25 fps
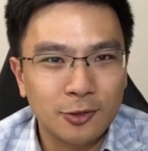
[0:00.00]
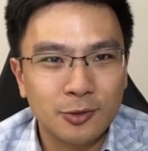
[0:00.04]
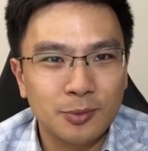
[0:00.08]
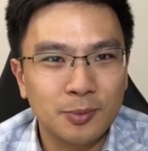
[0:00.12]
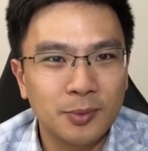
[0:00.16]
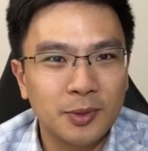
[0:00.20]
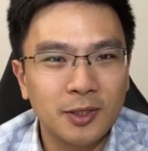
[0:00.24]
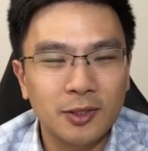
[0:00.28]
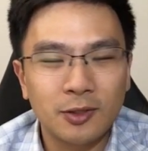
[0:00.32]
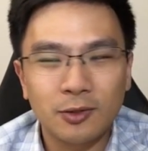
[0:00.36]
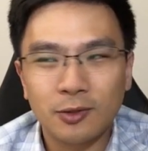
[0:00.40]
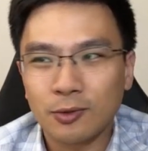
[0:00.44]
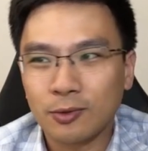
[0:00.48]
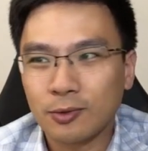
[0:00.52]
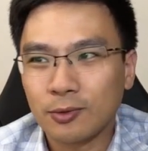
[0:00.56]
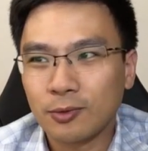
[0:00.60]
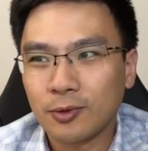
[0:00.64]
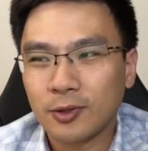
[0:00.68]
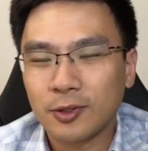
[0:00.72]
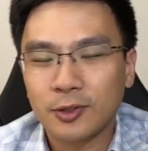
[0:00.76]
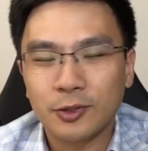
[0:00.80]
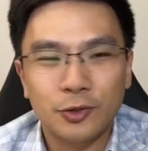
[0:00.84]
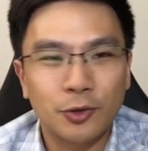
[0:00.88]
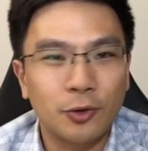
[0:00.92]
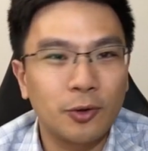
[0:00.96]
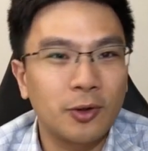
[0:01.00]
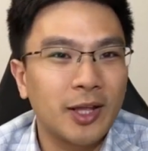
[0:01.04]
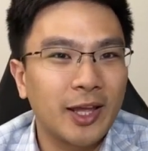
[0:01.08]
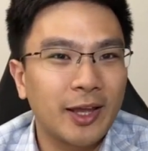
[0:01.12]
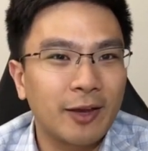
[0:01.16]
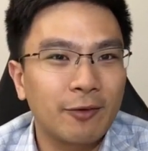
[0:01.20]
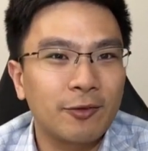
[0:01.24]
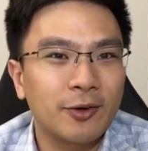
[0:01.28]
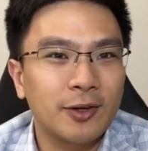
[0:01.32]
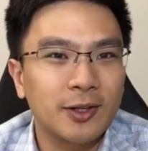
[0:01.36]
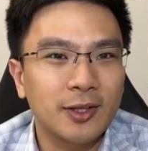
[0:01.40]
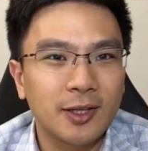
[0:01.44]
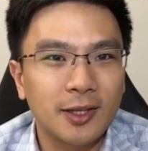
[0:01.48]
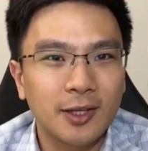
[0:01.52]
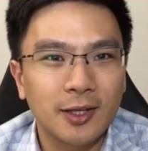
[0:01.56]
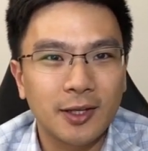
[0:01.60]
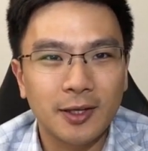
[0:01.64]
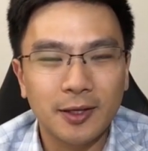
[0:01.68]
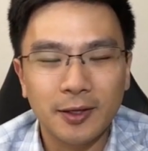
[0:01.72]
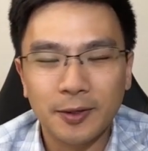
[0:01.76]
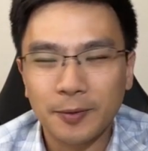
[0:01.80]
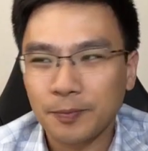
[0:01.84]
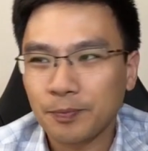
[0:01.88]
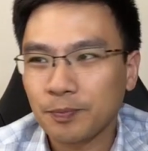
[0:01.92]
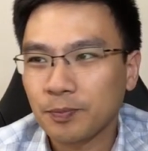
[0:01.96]
me to control
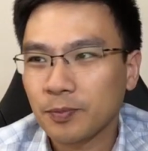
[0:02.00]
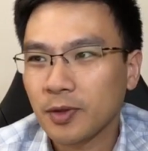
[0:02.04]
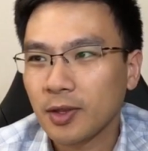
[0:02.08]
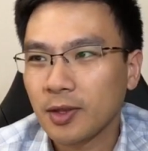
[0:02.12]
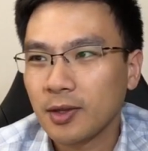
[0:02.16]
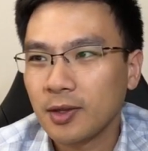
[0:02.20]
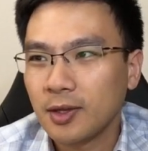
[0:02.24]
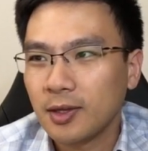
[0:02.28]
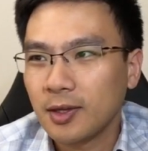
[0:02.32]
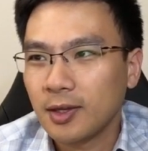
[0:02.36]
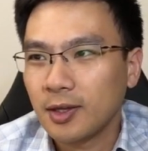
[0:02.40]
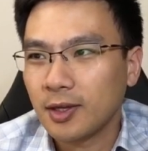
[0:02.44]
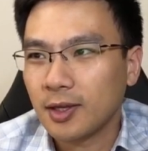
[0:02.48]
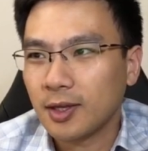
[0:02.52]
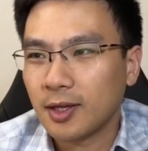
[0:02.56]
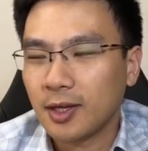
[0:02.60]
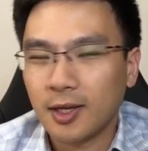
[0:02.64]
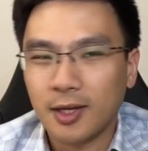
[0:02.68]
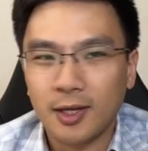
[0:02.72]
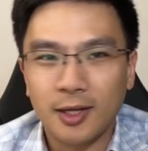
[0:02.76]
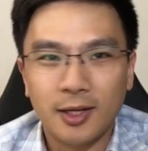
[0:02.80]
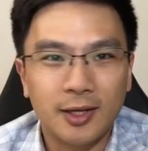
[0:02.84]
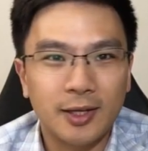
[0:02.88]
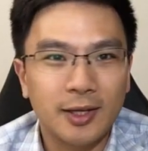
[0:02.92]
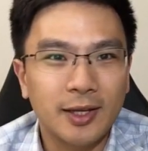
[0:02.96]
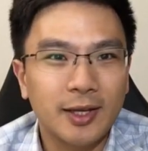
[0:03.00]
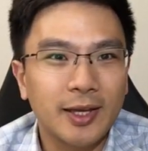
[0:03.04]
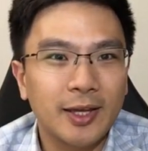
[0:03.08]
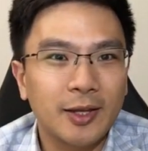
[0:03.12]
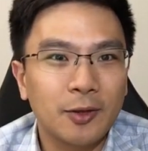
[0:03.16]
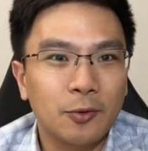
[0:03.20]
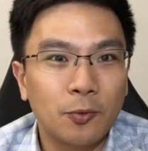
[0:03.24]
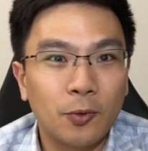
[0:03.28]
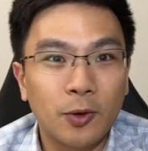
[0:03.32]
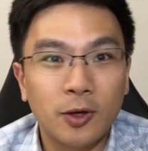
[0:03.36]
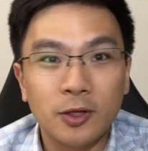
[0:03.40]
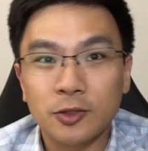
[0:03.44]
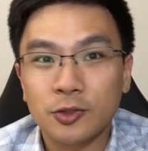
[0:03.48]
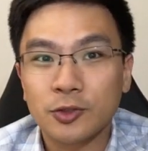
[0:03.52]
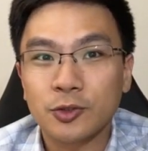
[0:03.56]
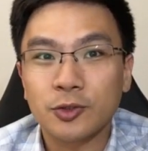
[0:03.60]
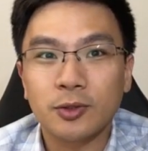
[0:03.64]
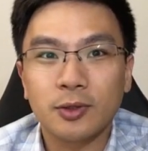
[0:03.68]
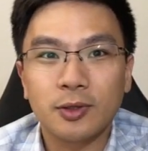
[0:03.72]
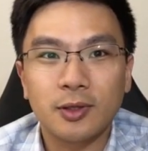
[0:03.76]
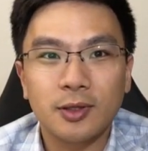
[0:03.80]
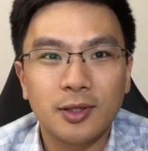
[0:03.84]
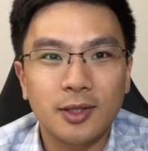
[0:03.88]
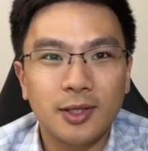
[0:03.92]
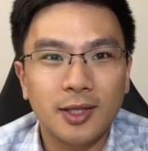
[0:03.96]
everything in
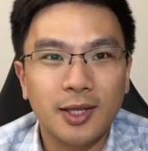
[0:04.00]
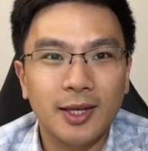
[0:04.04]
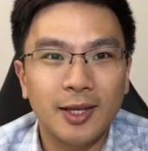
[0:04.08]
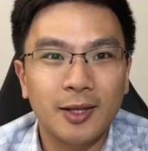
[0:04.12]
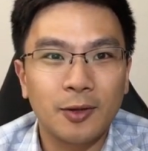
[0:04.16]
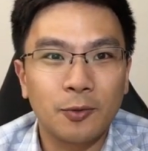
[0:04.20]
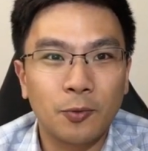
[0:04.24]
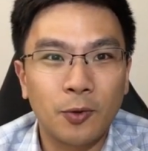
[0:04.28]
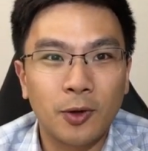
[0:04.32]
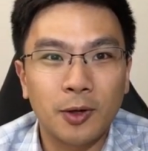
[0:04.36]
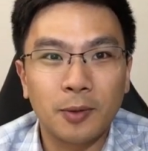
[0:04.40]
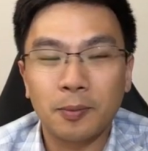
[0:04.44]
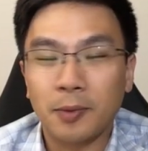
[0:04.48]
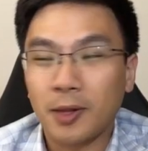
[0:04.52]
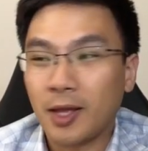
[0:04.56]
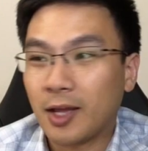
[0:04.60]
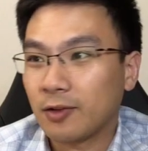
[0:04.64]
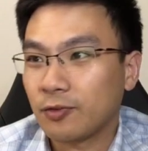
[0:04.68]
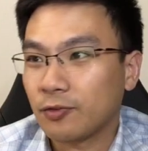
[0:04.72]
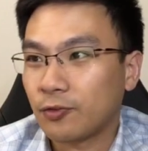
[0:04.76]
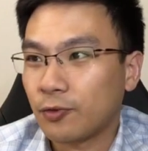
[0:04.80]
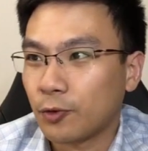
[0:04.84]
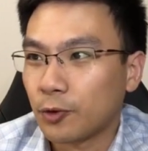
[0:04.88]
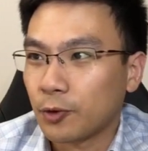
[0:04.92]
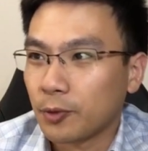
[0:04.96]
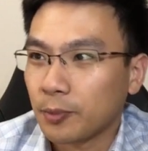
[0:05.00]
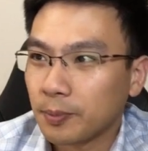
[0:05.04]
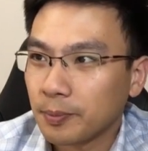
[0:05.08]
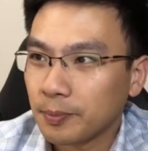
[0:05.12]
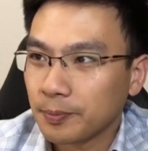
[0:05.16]
one platform.